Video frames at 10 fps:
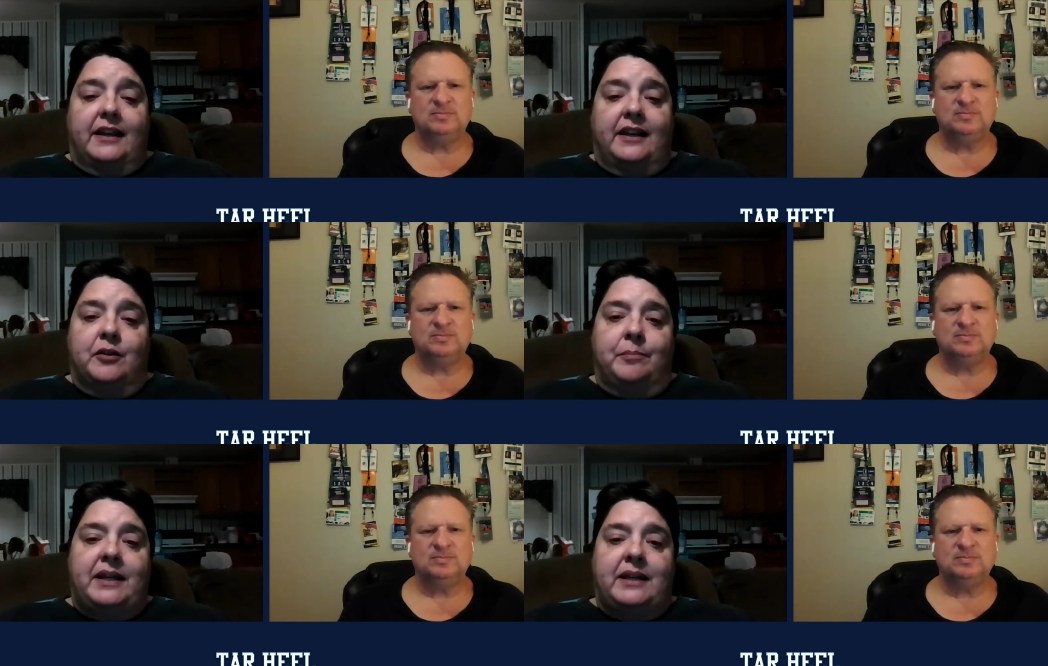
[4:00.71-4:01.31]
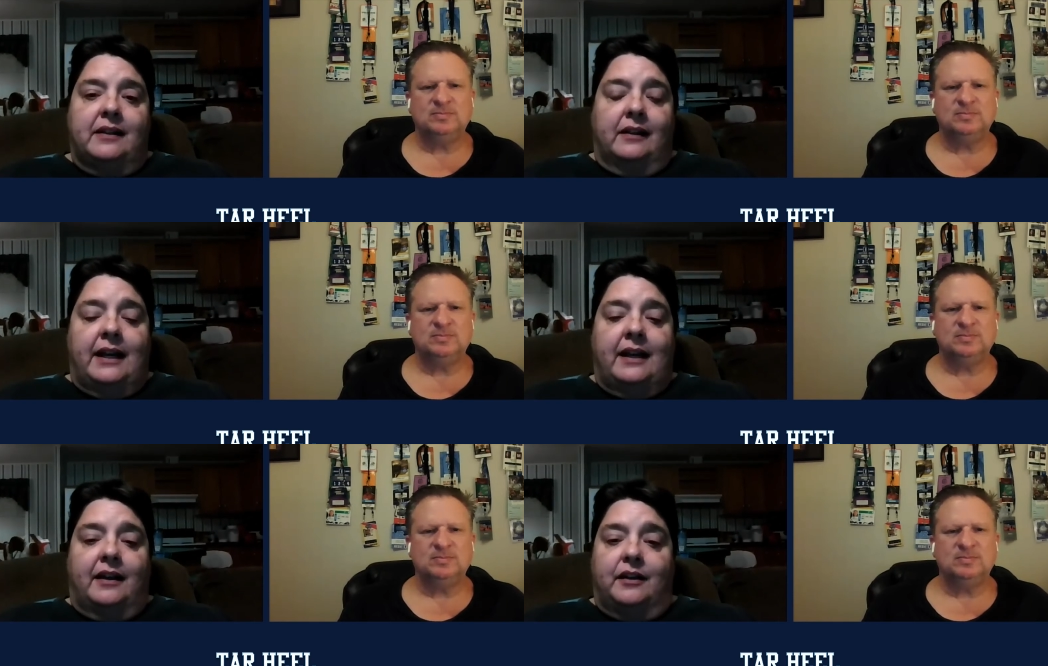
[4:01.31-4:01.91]
Speaker 1: him being a
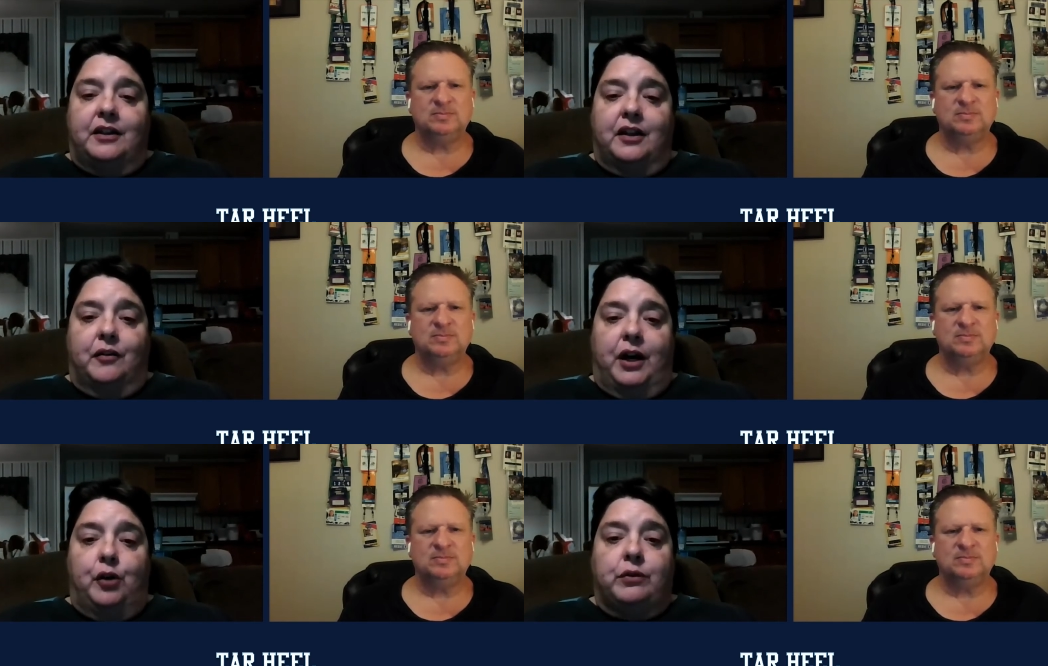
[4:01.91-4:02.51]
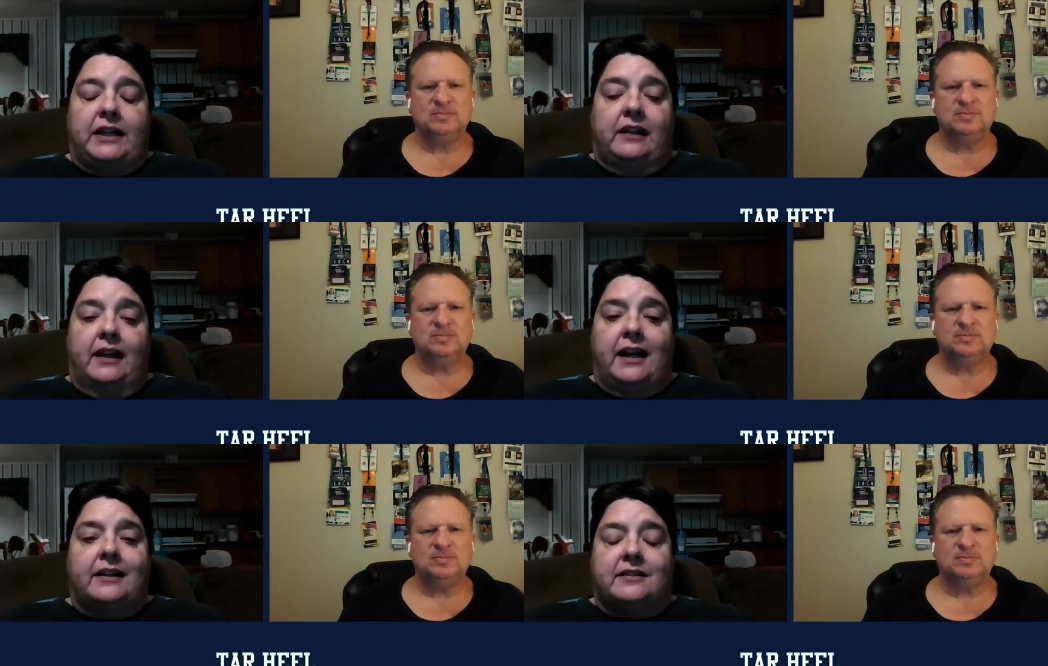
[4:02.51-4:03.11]
le- uh, you know a Hokie
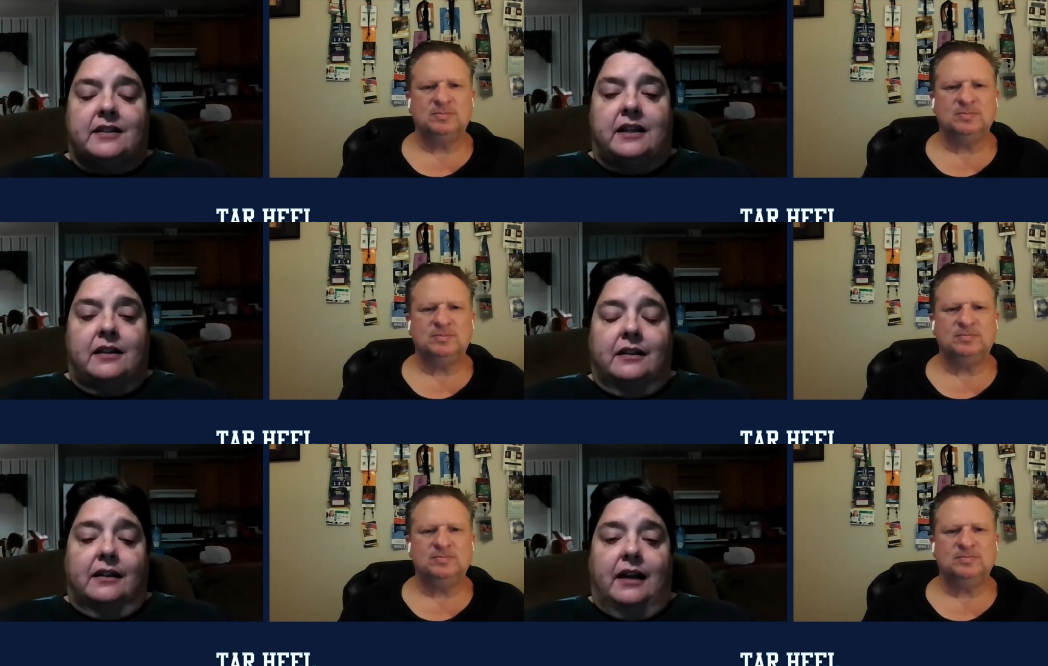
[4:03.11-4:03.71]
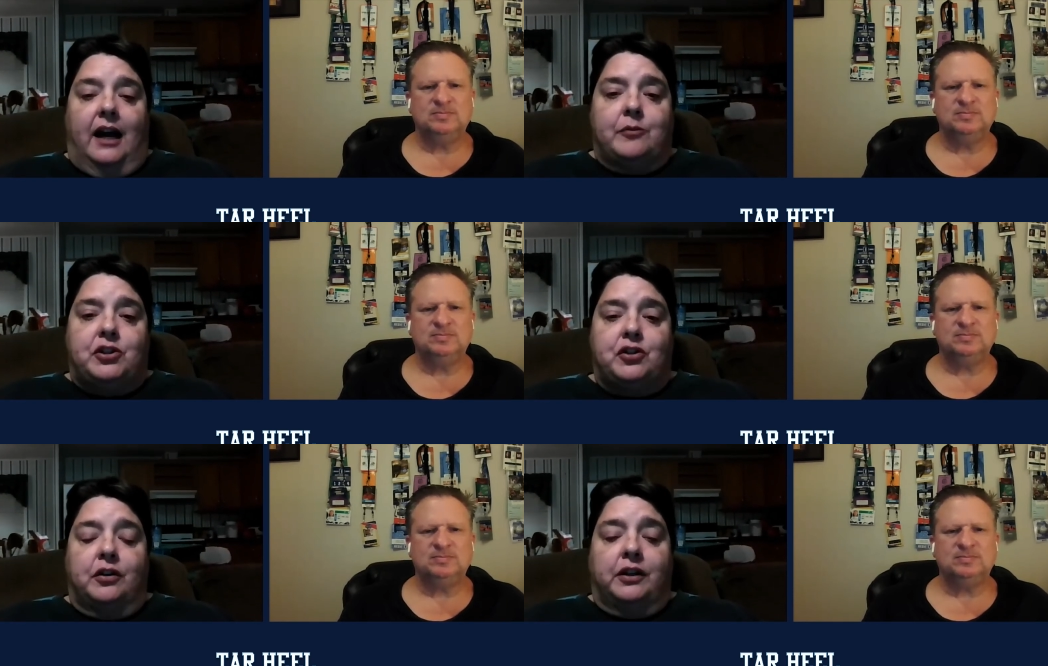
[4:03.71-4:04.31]
legacy. I'm
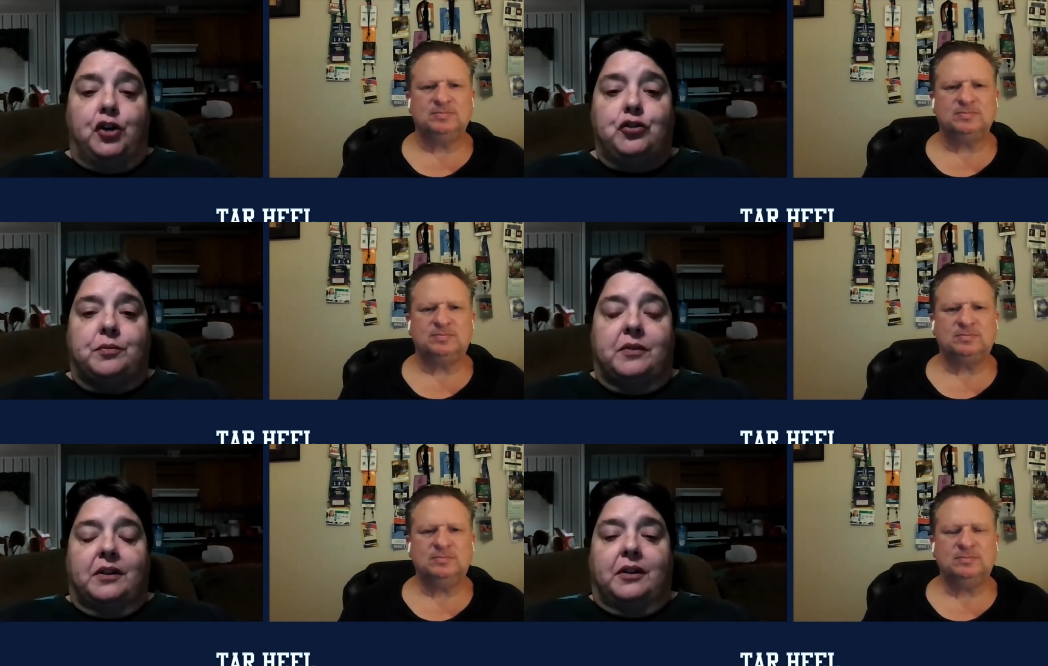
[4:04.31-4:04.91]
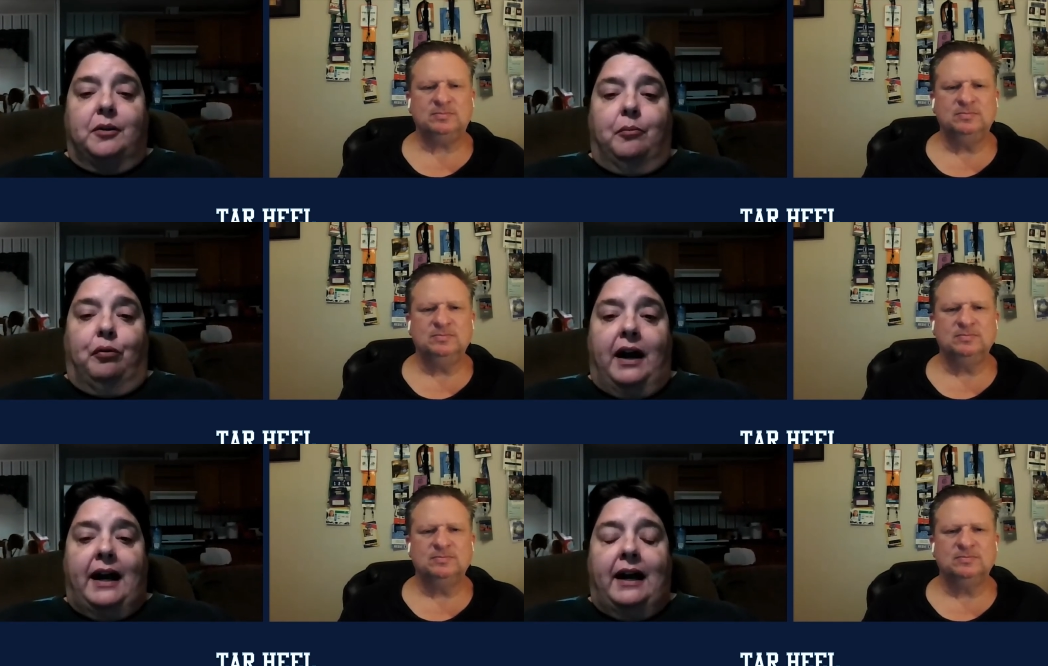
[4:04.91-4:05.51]
sure Coach
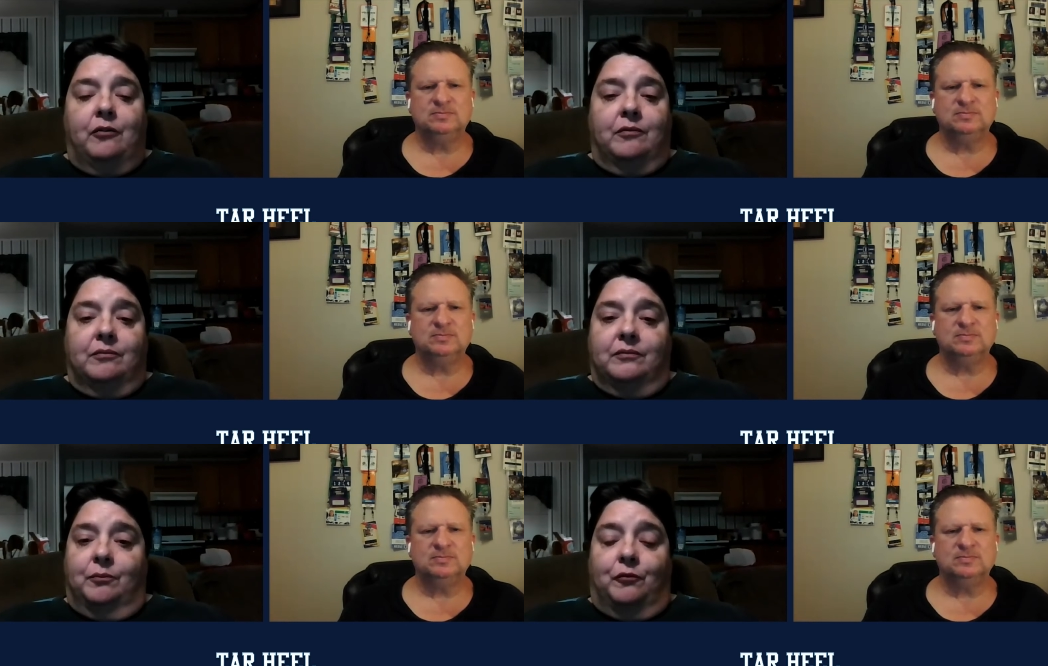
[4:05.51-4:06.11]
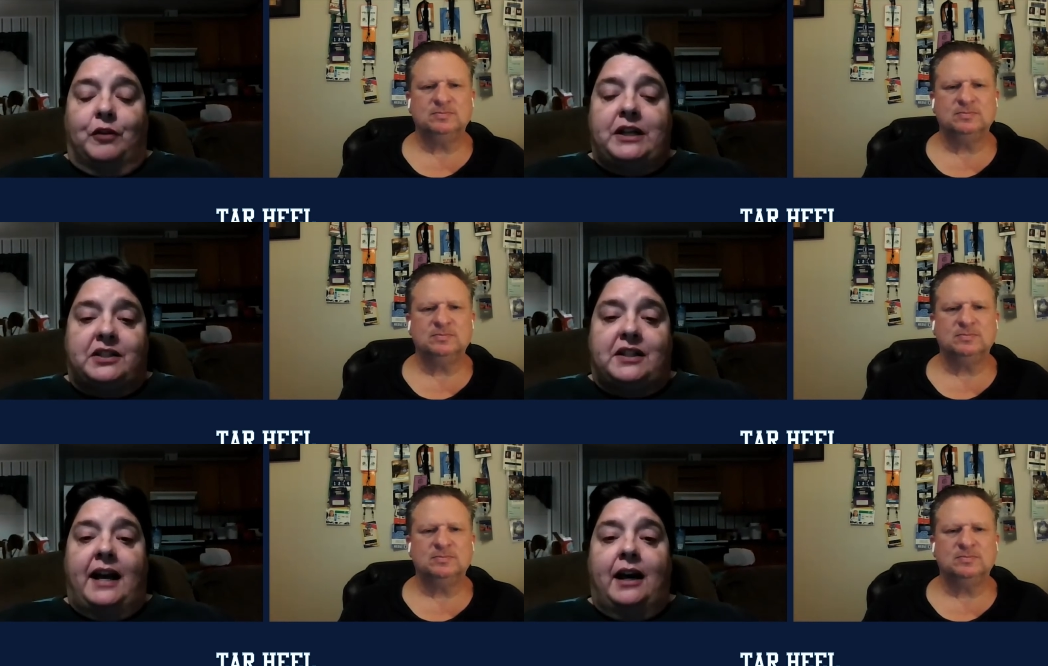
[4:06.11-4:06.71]
Pry
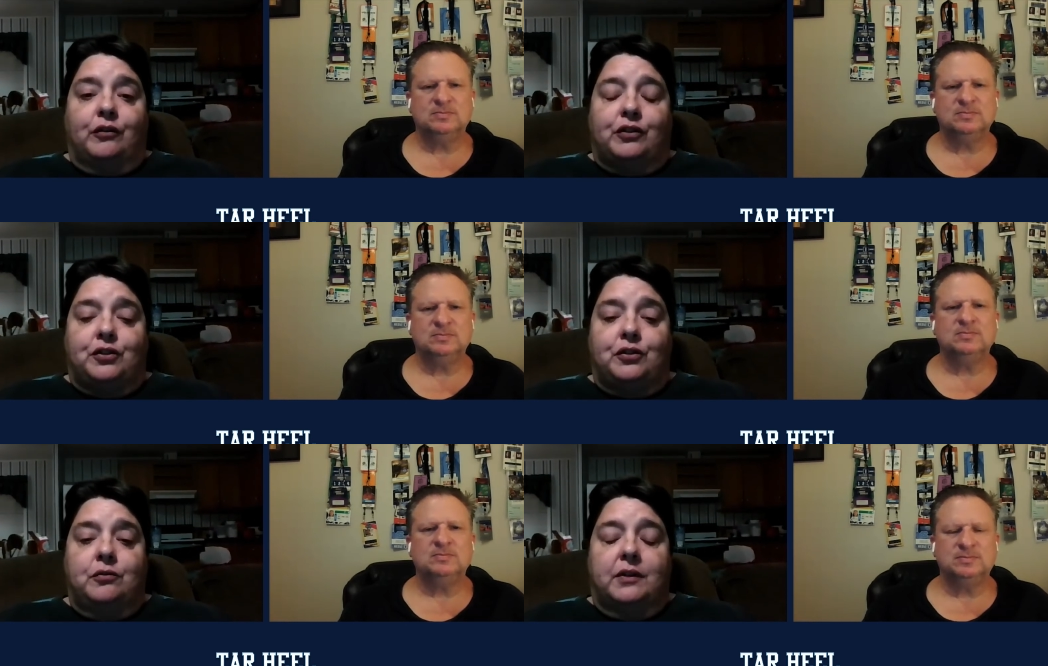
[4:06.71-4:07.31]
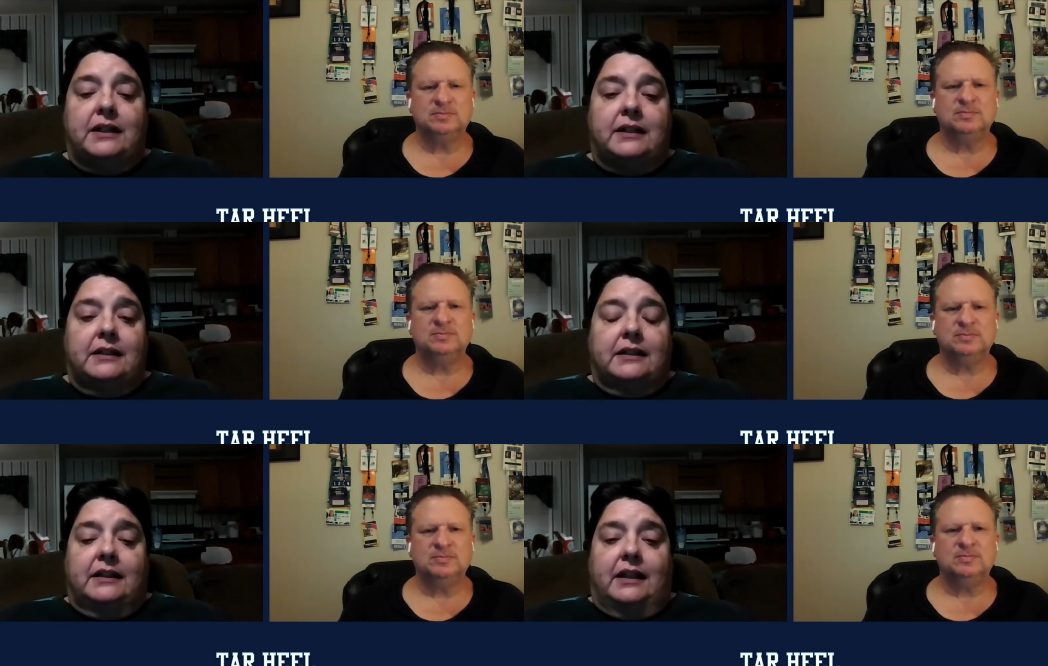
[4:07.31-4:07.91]
reached out to uh,
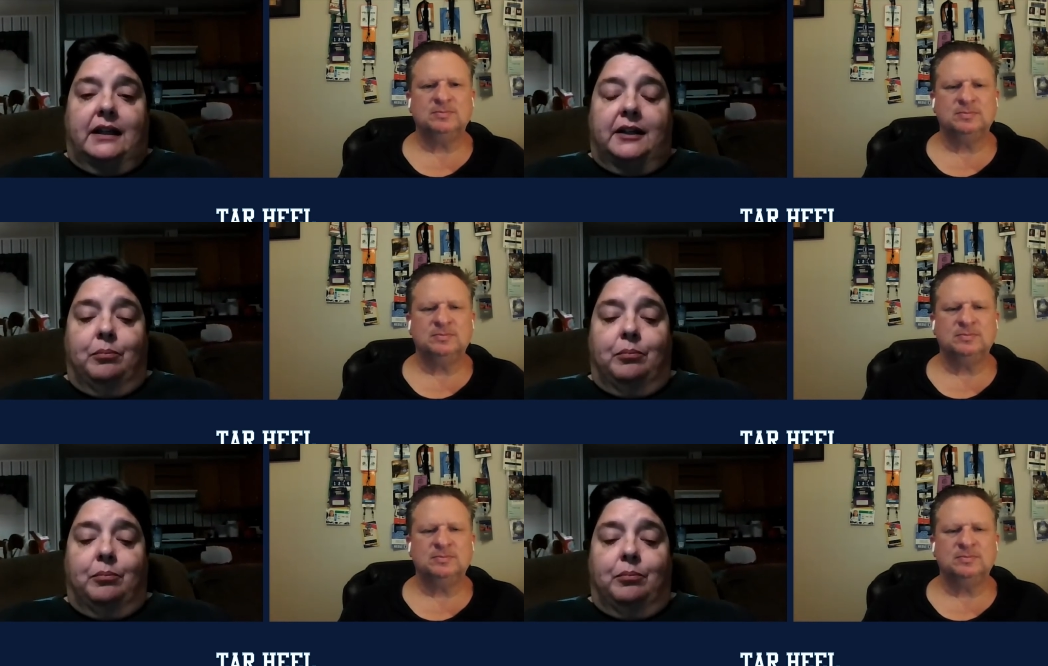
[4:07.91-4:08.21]
uh,